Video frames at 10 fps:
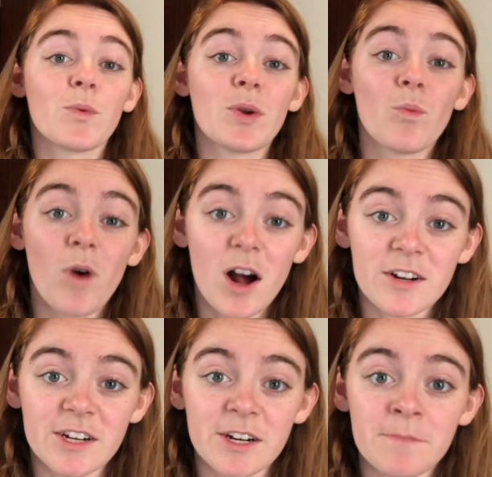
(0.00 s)
when
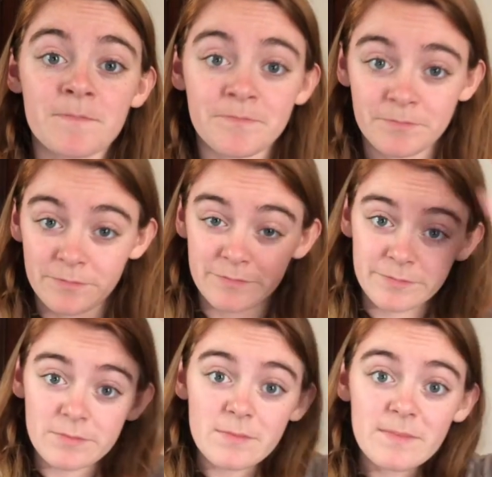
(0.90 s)
water
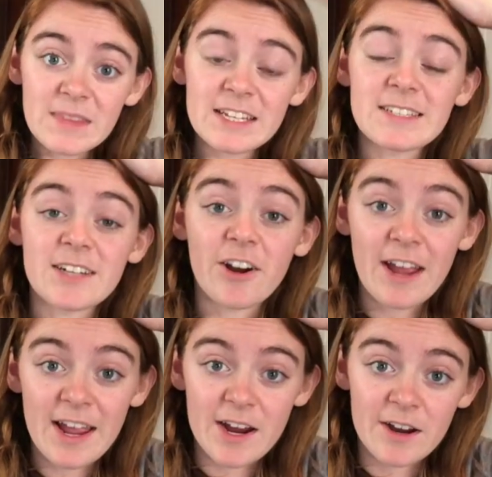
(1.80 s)
is in our
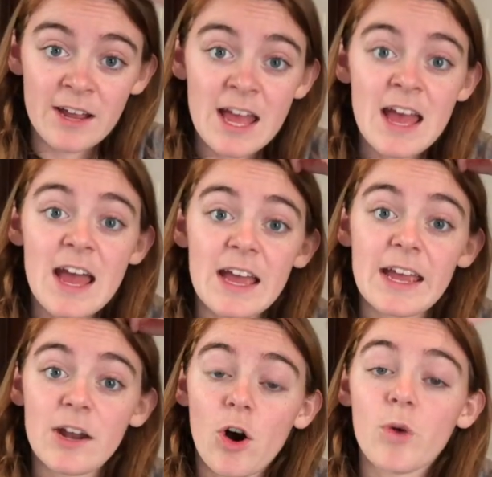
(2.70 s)
hair,
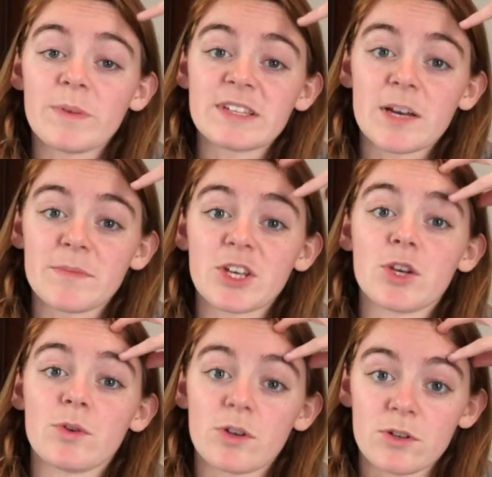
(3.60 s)
it opens up the
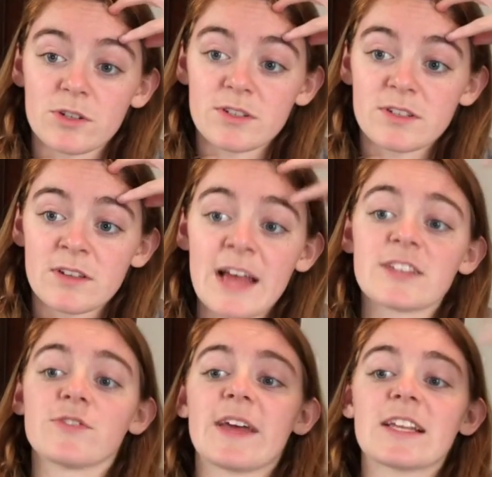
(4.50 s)
cuticles, and
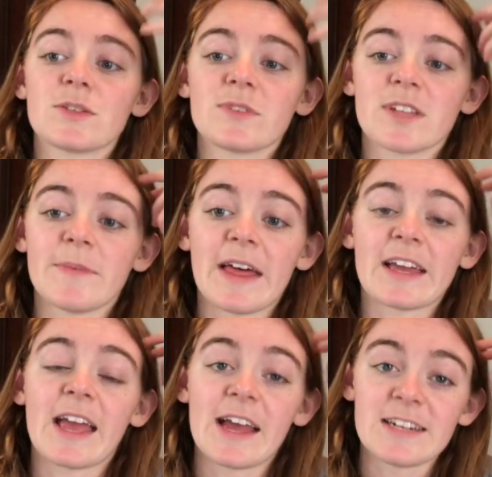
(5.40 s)
so that's something that
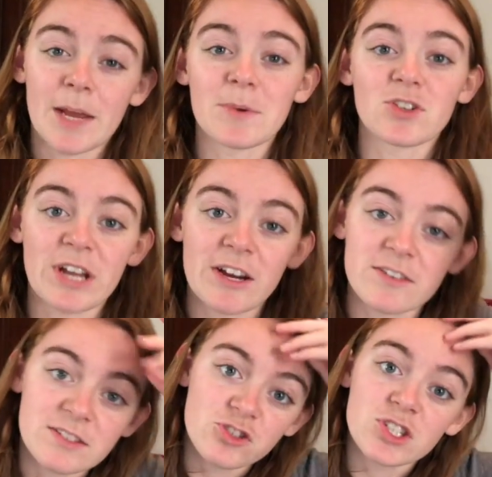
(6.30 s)
can damage your hair,
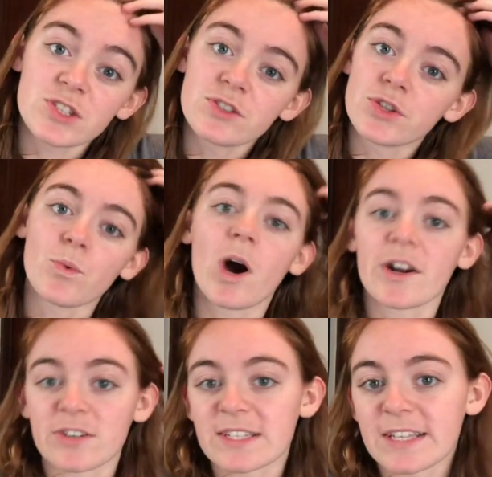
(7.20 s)
is just the
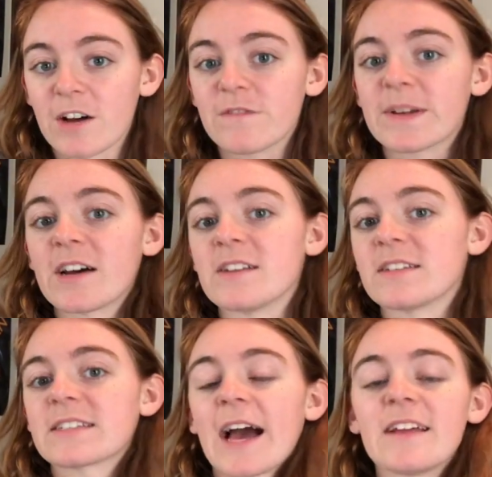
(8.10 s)
water itself, because
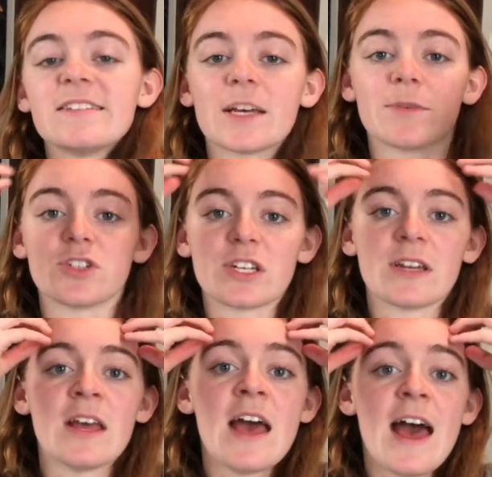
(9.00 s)
it's kind of damaging
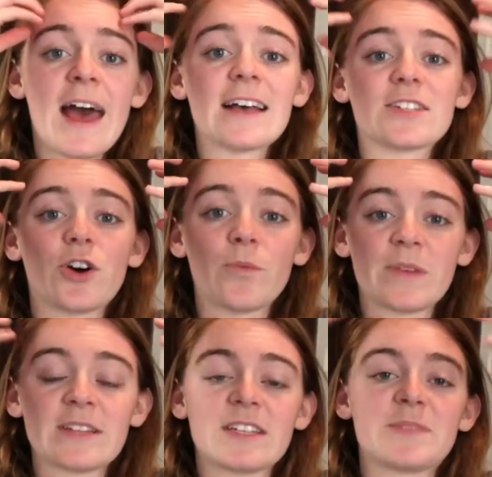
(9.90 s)
as it
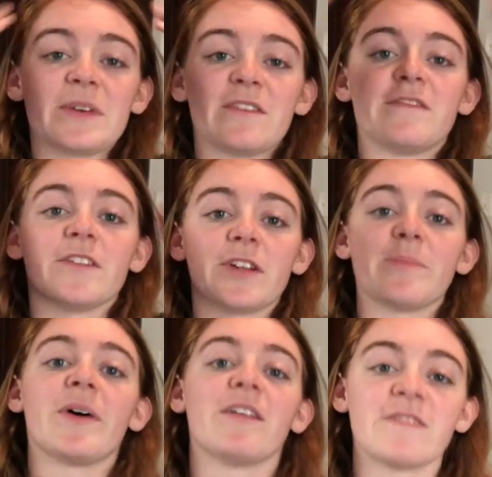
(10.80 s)
opens and it's being filled
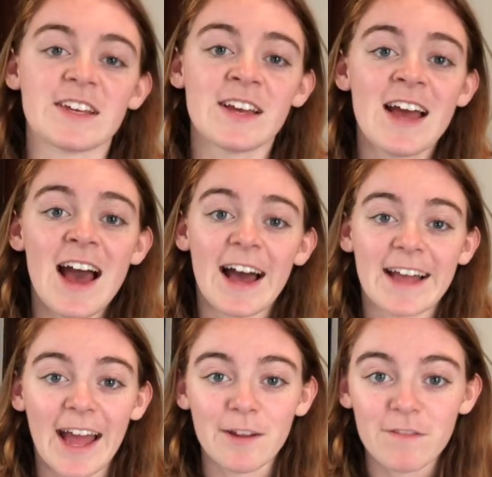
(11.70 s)
and puffy. I
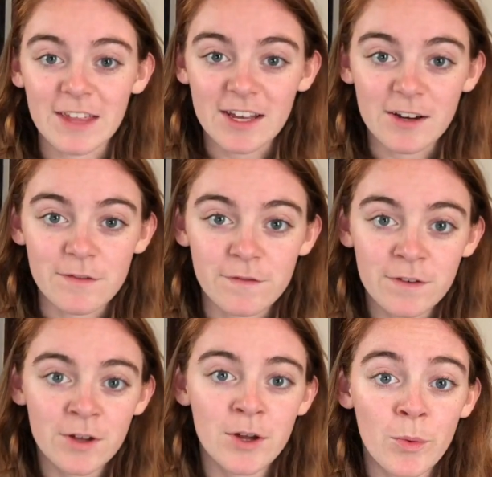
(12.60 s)
kind of think of
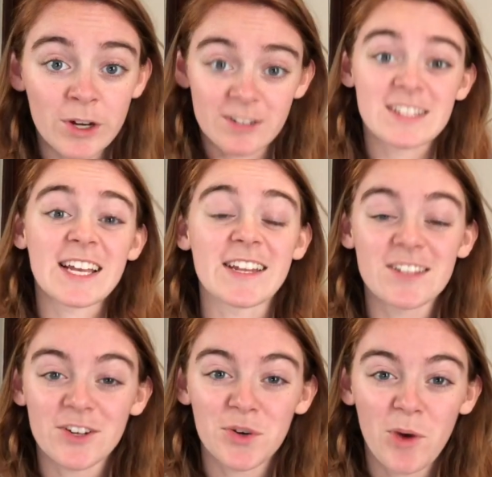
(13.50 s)
when our skin is
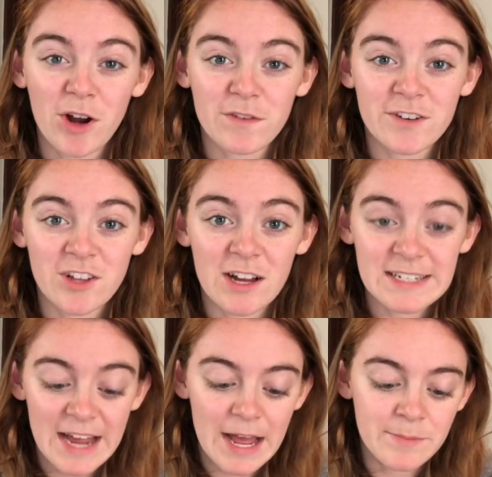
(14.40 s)
underwater for a long
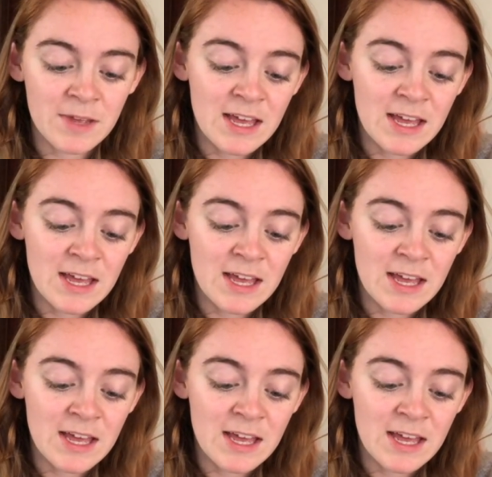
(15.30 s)
time,